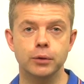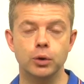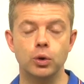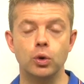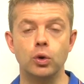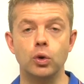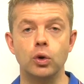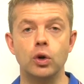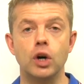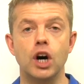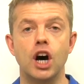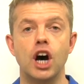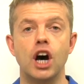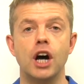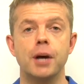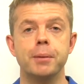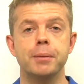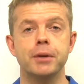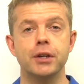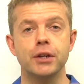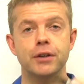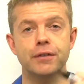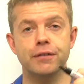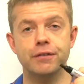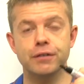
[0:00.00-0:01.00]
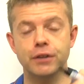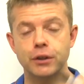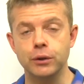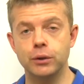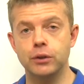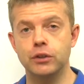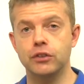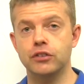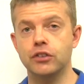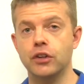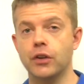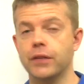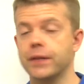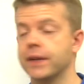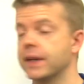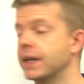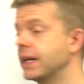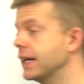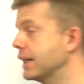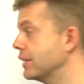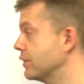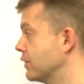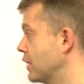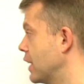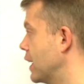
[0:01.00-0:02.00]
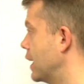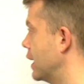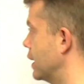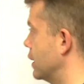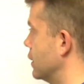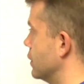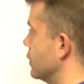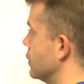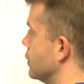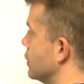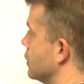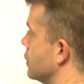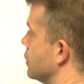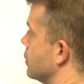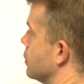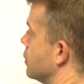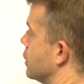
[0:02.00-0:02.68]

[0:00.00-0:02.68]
or I'm going to focus on the next hand,